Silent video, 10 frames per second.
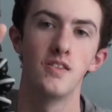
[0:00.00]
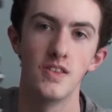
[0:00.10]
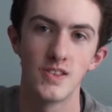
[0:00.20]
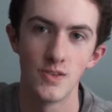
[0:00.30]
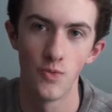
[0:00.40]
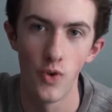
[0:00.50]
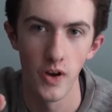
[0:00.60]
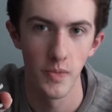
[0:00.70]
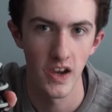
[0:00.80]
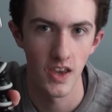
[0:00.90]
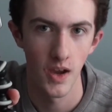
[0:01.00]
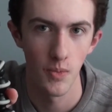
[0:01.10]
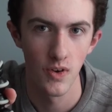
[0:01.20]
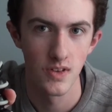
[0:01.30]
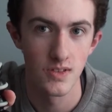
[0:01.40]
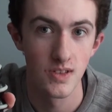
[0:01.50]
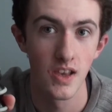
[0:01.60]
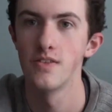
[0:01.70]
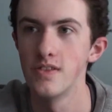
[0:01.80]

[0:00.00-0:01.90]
this is one of my cameras.